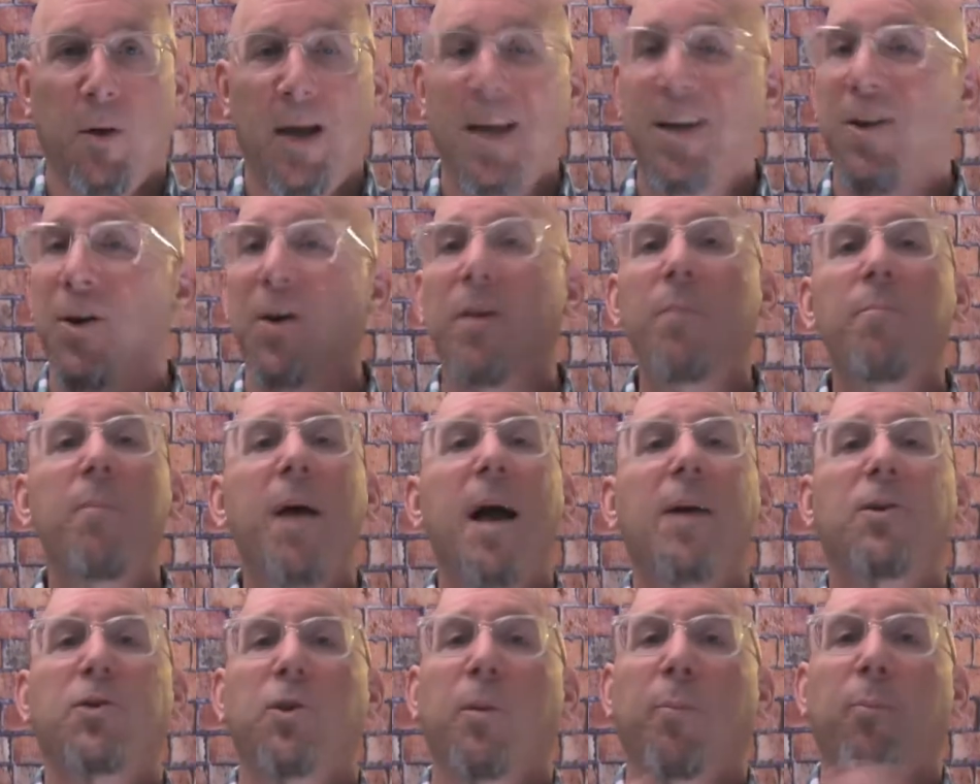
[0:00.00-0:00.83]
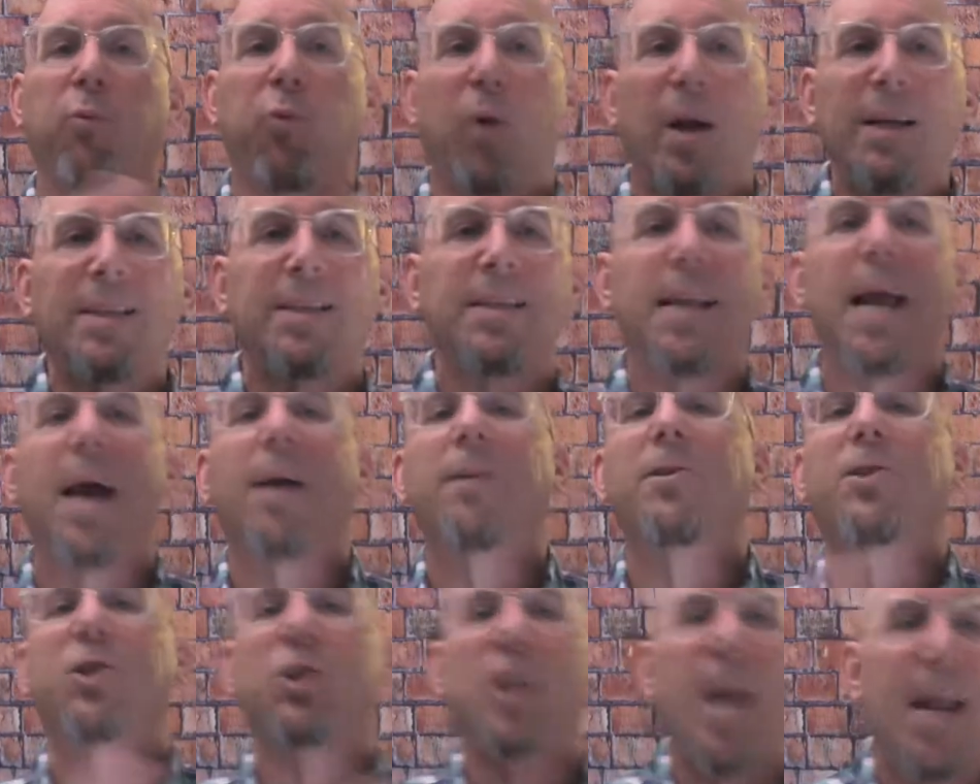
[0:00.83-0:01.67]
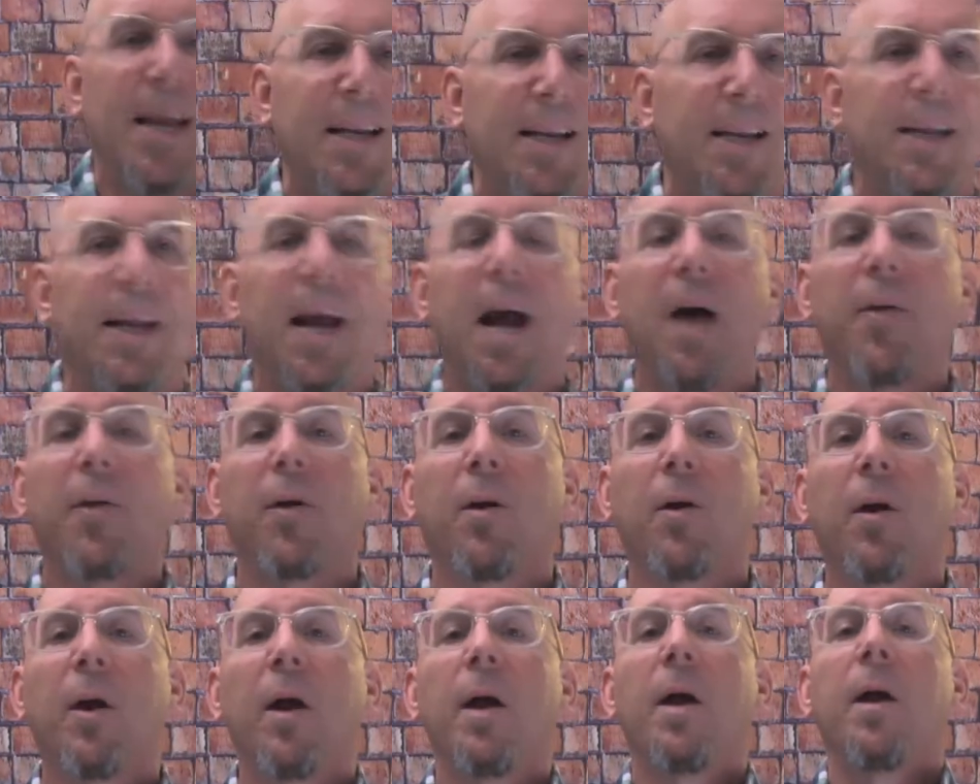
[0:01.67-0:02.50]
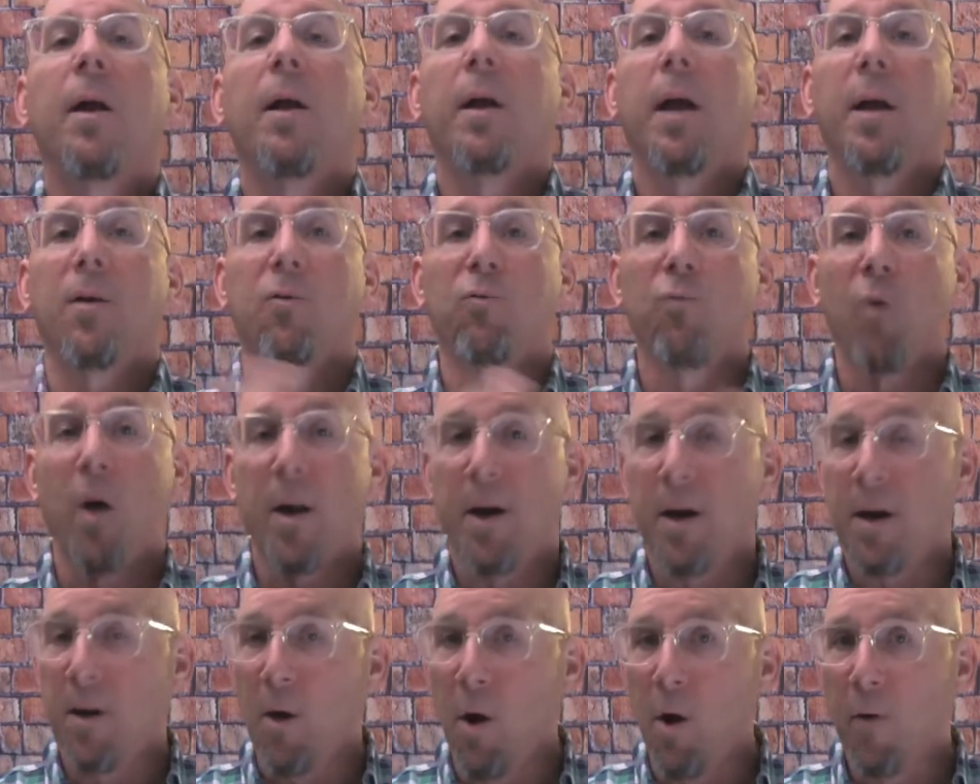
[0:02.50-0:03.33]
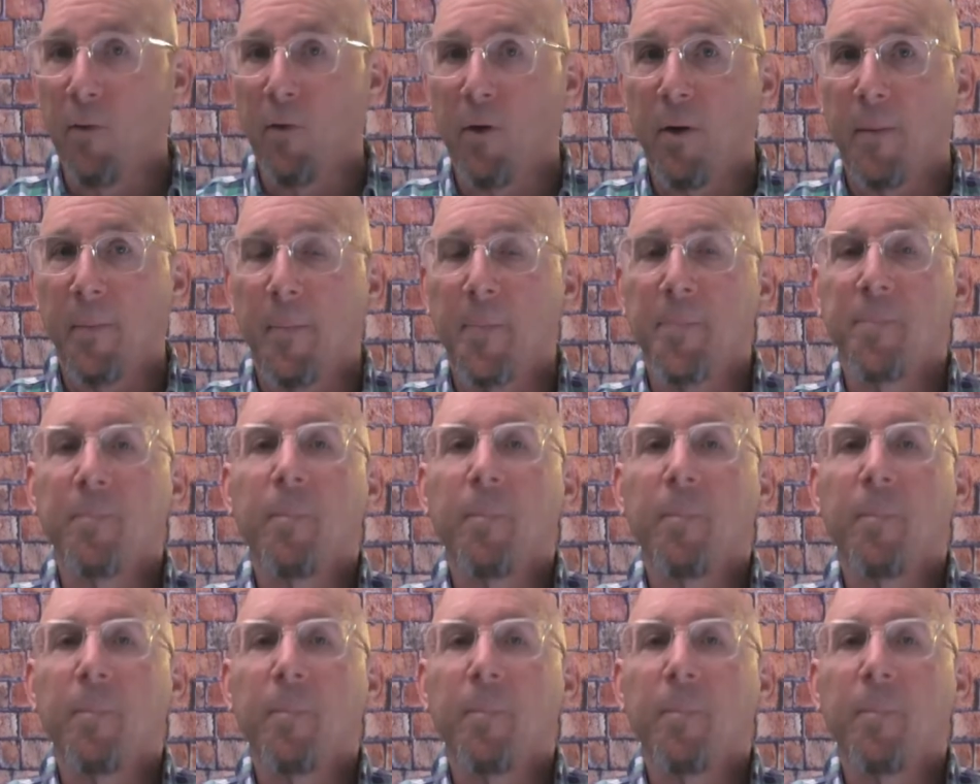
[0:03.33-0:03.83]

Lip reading: A good measure, pressed down, shaken together, and running over.